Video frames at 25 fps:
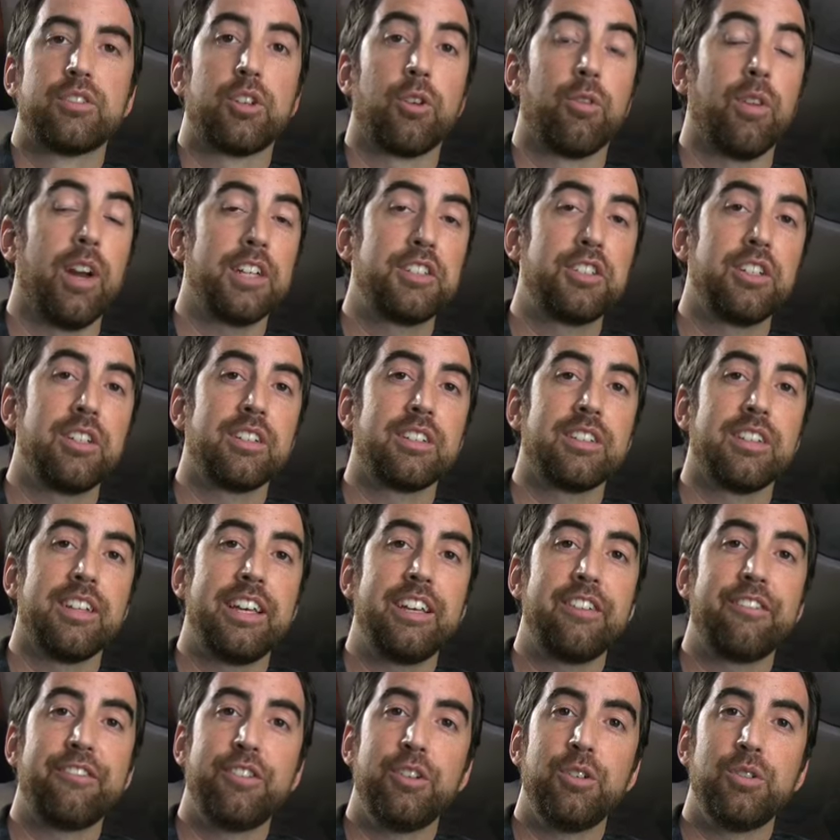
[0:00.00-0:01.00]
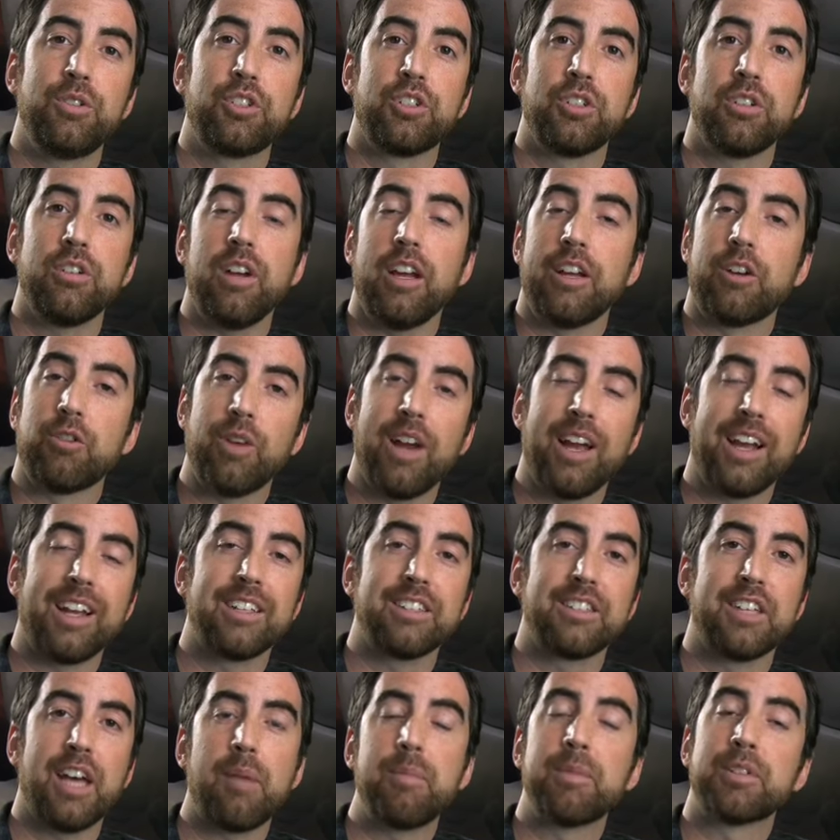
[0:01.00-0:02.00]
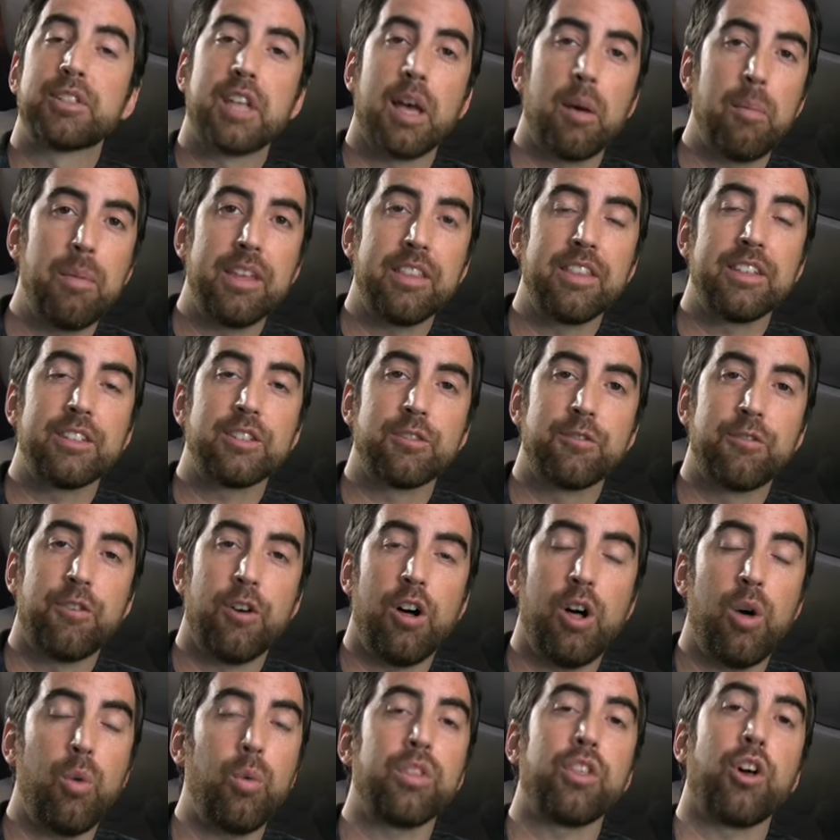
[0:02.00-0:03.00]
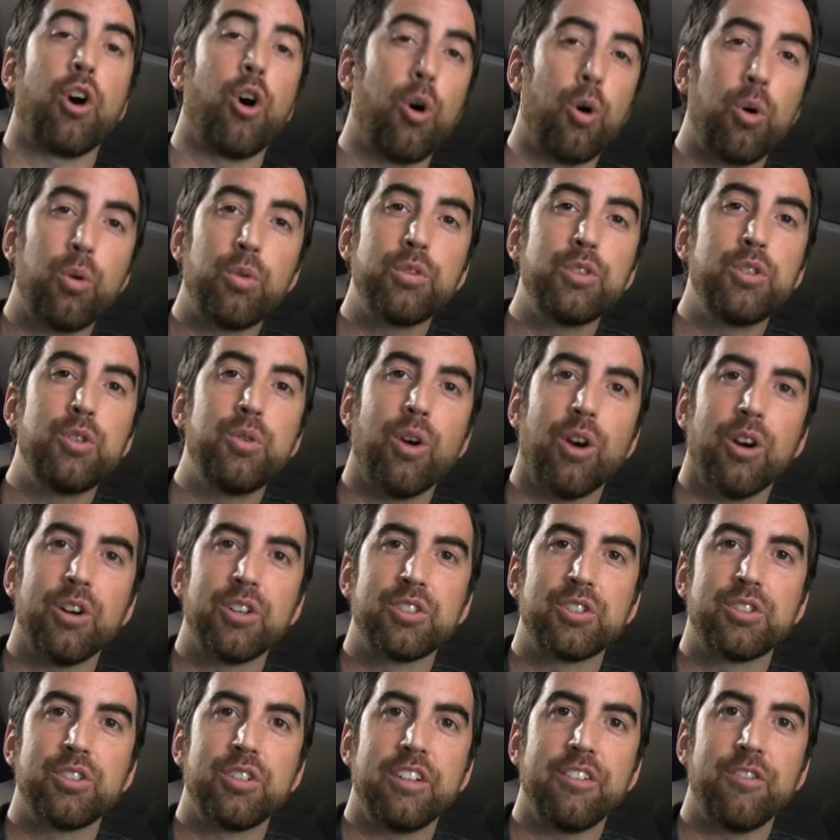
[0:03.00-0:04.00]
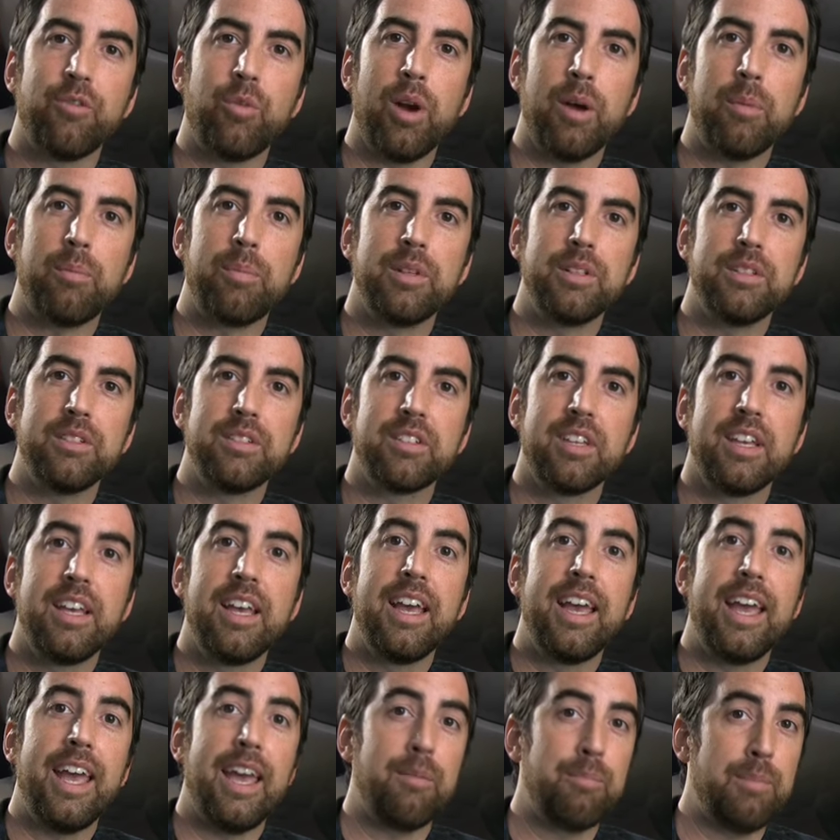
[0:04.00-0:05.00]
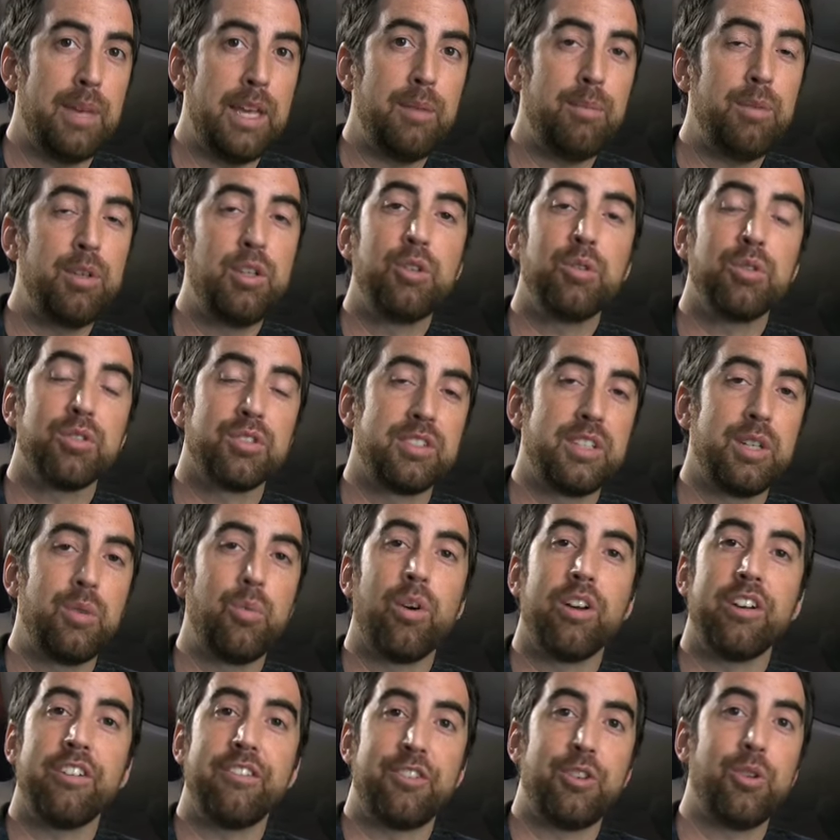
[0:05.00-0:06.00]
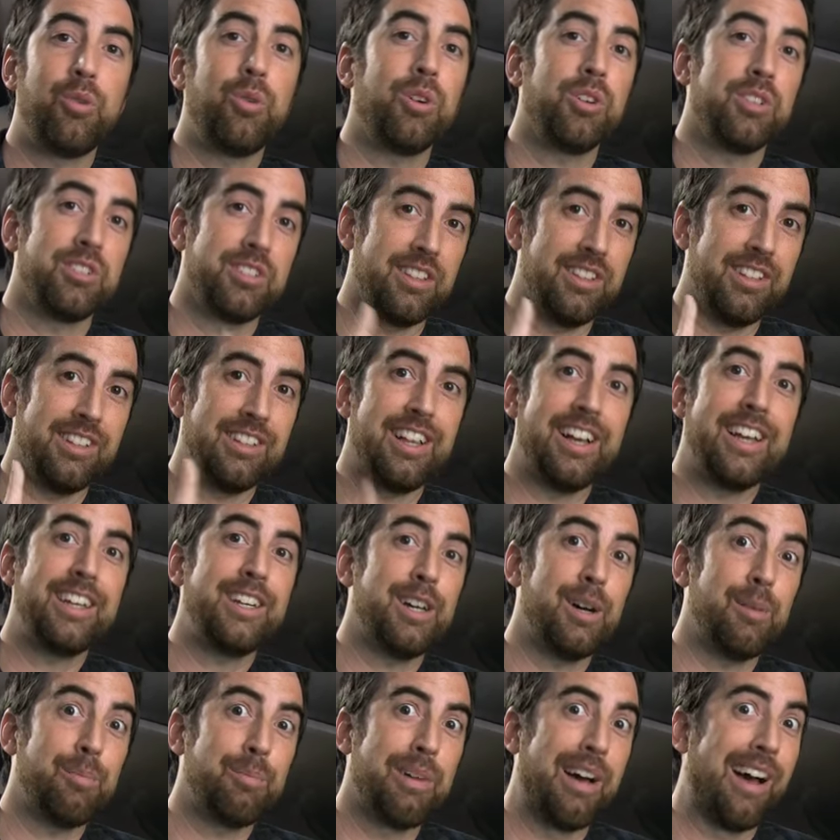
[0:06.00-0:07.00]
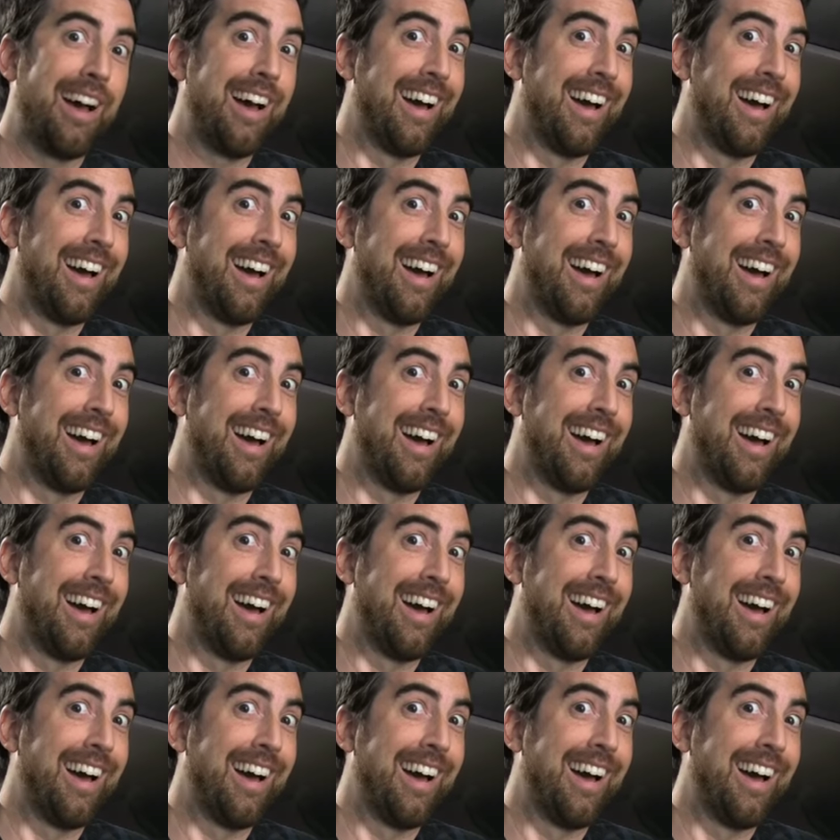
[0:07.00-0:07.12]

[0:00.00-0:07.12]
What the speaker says: So Ratchet & Clank Future: A Crack in Time is coming this fall with a whole new arsenal of weapons, and maybe you'll see one of yours in the lineup.